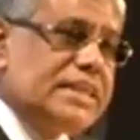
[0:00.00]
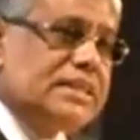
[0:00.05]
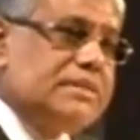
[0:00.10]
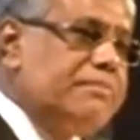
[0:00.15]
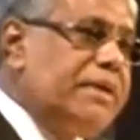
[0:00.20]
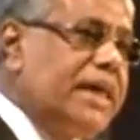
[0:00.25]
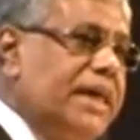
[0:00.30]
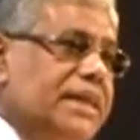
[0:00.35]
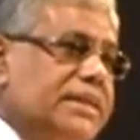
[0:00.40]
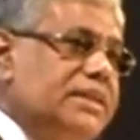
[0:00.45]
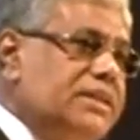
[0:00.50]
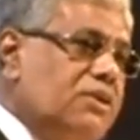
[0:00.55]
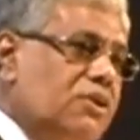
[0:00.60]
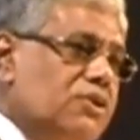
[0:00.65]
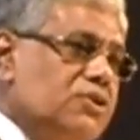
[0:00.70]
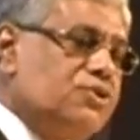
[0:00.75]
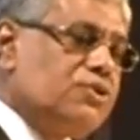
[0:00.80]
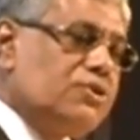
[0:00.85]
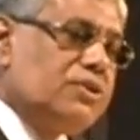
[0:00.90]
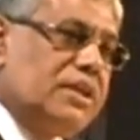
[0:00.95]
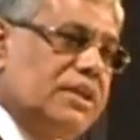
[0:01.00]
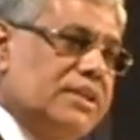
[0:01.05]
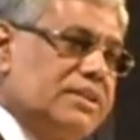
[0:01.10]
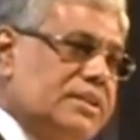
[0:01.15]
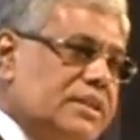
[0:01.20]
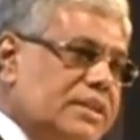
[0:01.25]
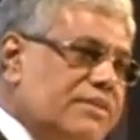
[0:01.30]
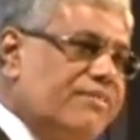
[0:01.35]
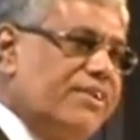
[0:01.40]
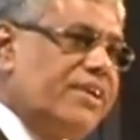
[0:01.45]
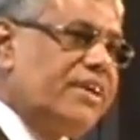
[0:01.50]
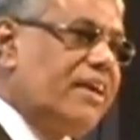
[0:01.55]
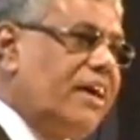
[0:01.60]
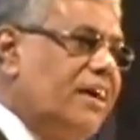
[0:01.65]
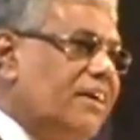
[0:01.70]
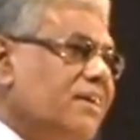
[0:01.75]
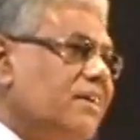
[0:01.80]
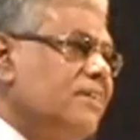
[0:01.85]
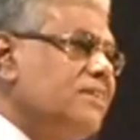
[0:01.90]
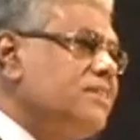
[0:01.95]
various magazines also, there's different
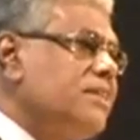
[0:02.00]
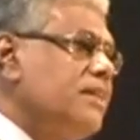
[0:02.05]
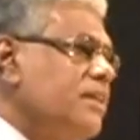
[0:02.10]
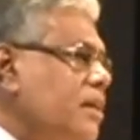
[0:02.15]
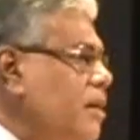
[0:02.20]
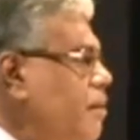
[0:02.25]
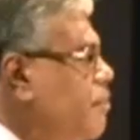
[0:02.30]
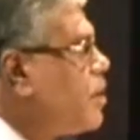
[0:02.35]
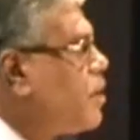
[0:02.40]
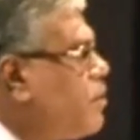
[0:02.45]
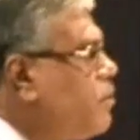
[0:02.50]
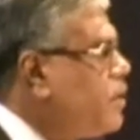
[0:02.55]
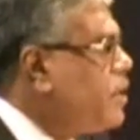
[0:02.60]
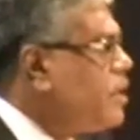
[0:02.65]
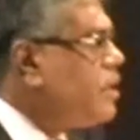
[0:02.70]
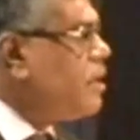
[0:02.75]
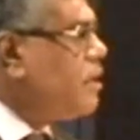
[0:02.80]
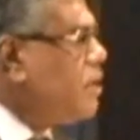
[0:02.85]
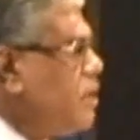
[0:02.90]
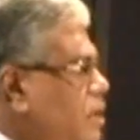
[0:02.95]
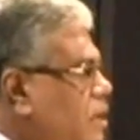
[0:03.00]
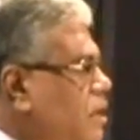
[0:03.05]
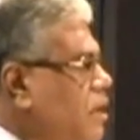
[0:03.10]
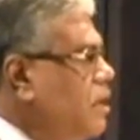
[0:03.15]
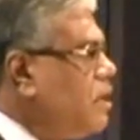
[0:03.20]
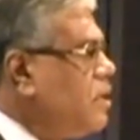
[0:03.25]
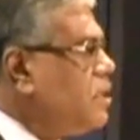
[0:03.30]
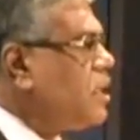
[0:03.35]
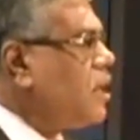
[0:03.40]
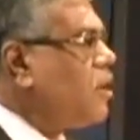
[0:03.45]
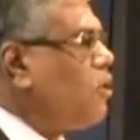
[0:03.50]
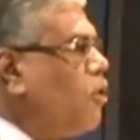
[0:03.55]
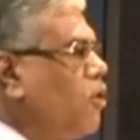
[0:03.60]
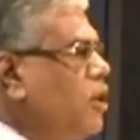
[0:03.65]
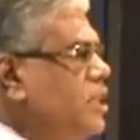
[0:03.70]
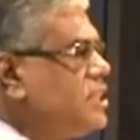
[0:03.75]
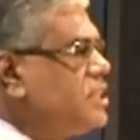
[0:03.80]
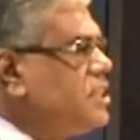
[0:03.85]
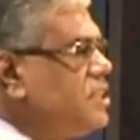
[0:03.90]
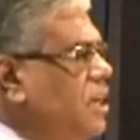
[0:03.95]
articles are coming when the
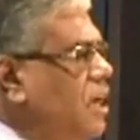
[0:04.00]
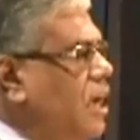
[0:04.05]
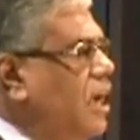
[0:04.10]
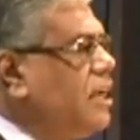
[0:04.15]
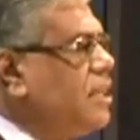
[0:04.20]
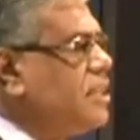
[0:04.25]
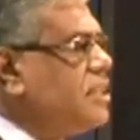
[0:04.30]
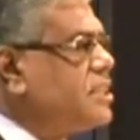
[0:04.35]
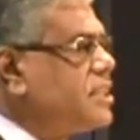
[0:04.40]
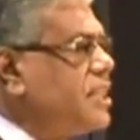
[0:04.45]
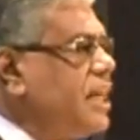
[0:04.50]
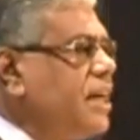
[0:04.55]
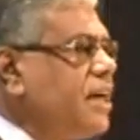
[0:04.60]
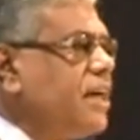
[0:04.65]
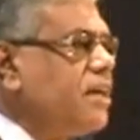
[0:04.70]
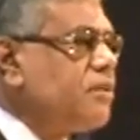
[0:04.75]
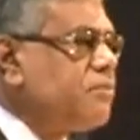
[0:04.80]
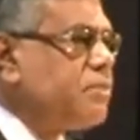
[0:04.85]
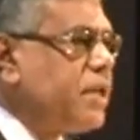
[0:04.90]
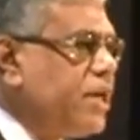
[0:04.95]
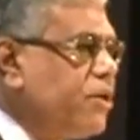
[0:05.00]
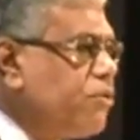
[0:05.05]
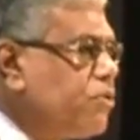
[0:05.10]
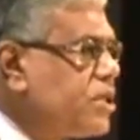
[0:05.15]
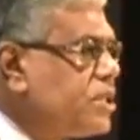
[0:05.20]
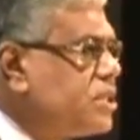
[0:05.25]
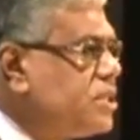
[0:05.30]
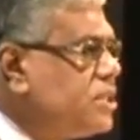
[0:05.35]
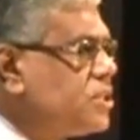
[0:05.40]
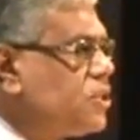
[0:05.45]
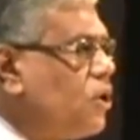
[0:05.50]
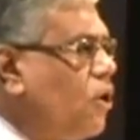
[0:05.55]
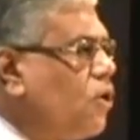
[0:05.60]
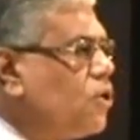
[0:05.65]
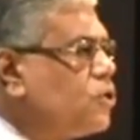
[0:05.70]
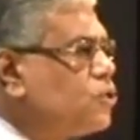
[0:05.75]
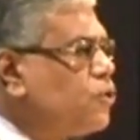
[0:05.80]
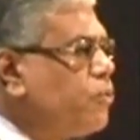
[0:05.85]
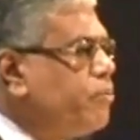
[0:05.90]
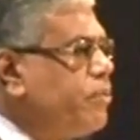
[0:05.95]
college and the standard of the education is
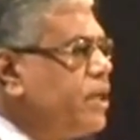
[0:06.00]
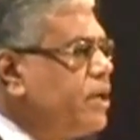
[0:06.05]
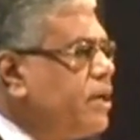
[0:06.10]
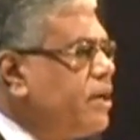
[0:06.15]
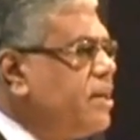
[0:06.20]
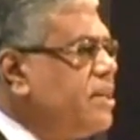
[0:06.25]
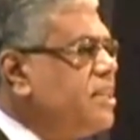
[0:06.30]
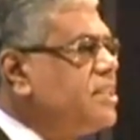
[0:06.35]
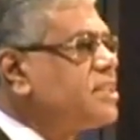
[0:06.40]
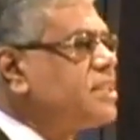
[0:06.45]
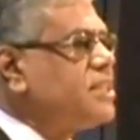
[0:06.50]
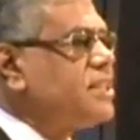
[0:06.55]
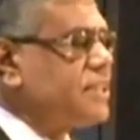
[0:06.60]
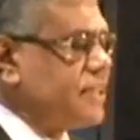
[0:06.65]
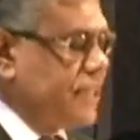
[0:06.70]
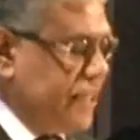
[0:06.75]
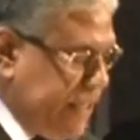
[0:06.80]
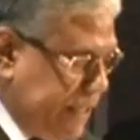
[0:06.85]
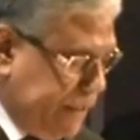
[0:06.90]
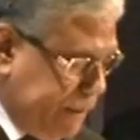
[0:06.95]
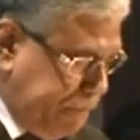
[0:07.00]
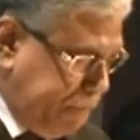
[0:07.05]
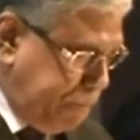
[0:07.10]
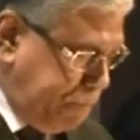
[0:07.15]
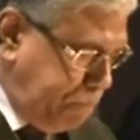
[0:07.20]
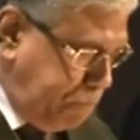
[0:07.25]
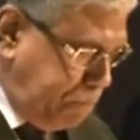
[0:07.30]
also being discussed here.